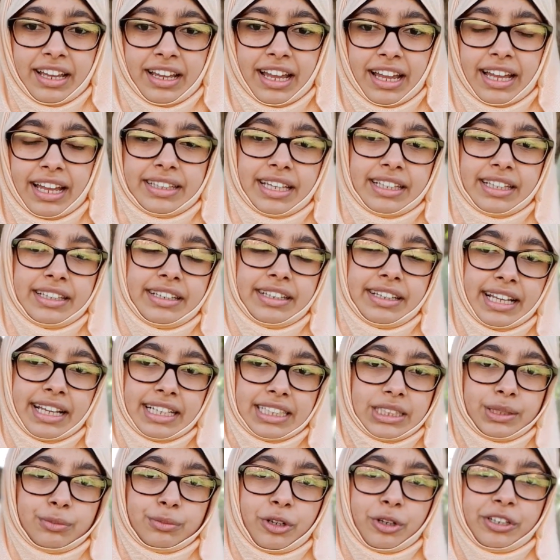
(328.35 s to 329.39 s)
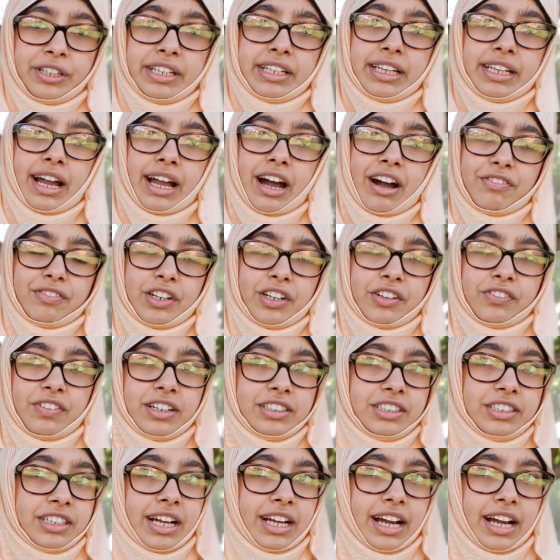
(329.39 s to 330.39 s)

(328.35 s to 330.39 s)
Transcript: And then the next morning after Fajr,